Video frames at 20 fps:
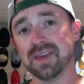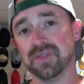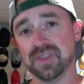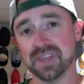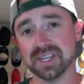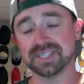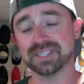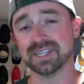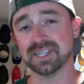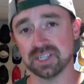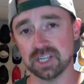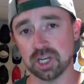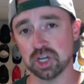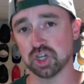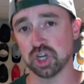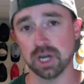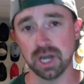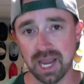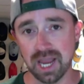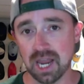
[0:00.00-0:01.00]
this
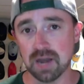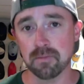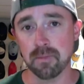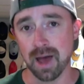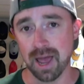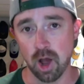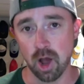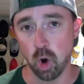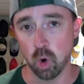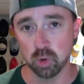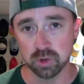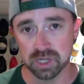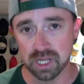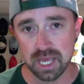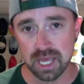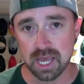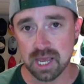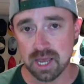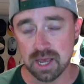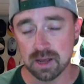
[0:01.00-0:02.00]
decision in my own
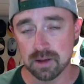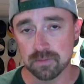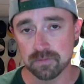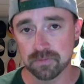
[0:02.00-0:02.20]
league,